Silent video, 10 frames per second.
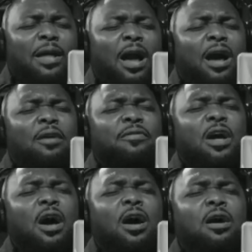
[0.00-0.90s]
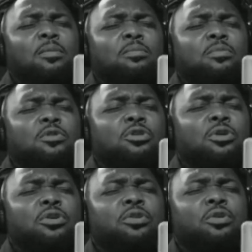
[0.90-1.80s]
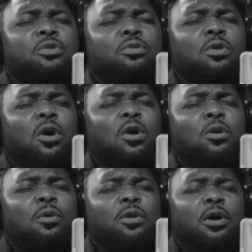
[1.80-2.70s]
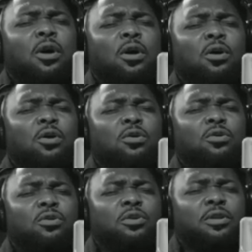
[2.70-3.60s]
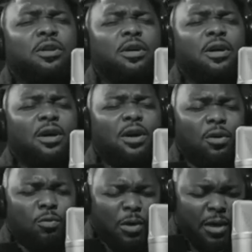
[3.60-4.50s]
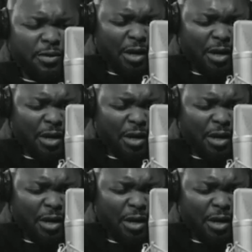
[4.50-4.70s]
have come to you, O Lord, with